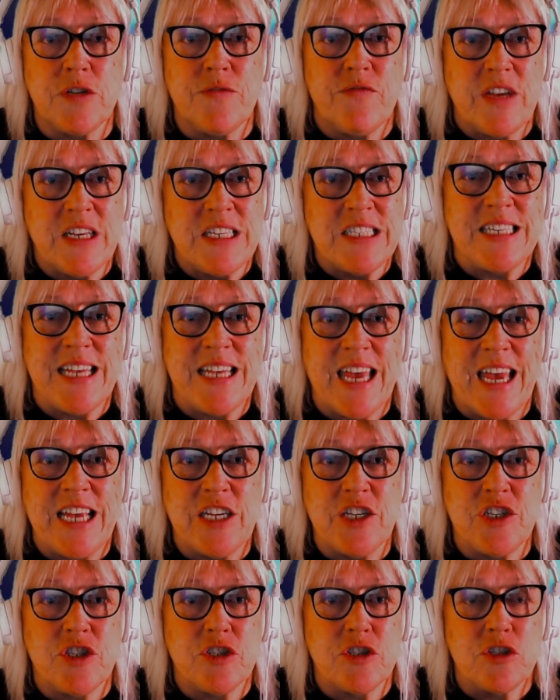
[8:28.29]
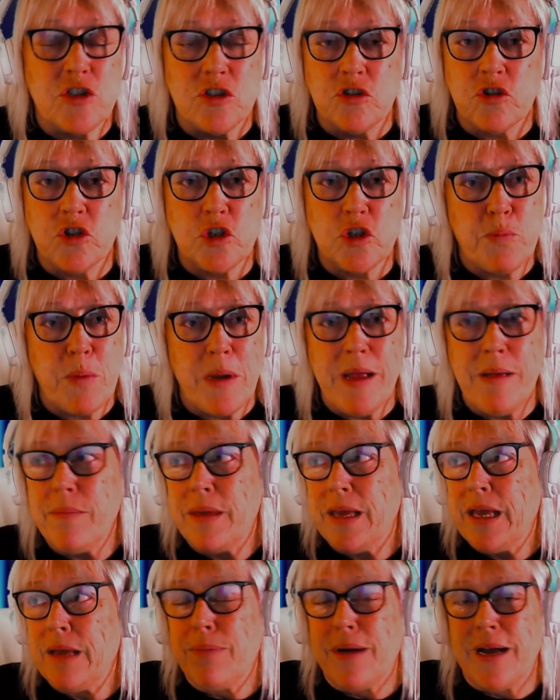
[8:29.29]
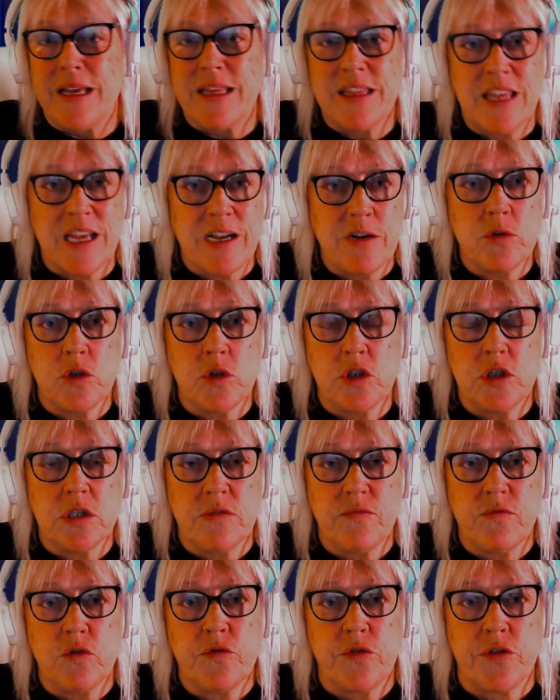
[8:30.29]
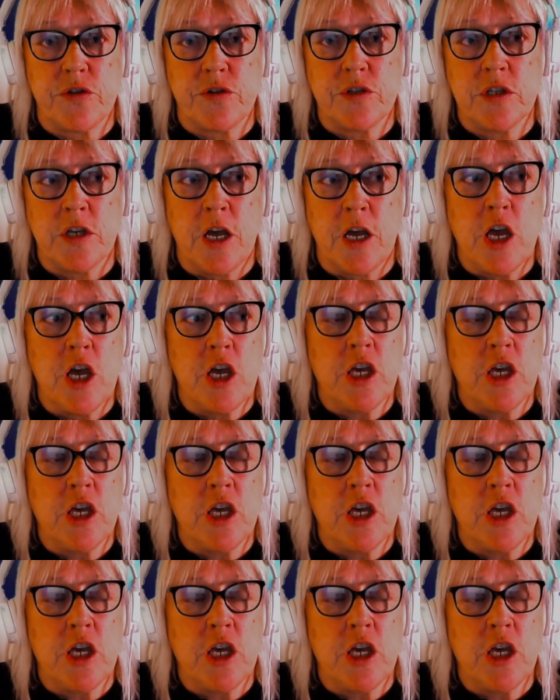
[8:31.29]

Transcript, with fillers: investigations, not just by me, by thousands of others.